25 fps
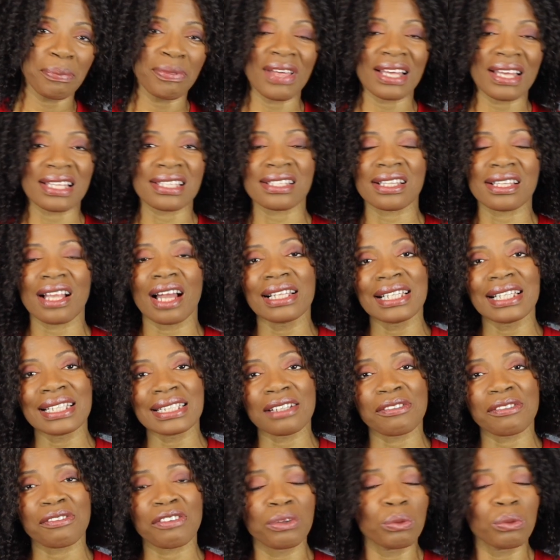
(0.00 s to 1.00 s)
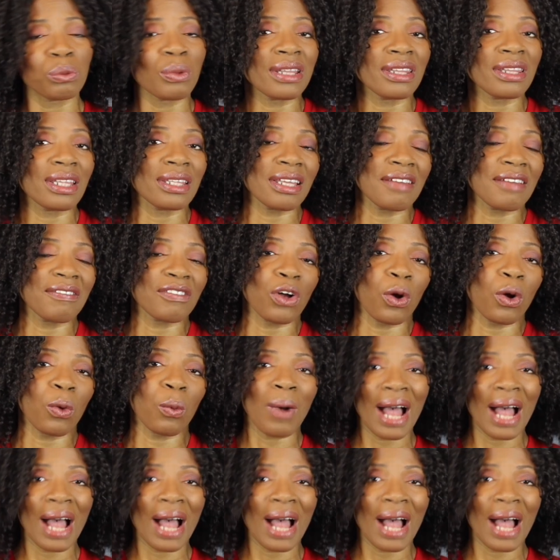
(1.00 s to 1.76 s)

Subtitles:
They're slightly different whether they've got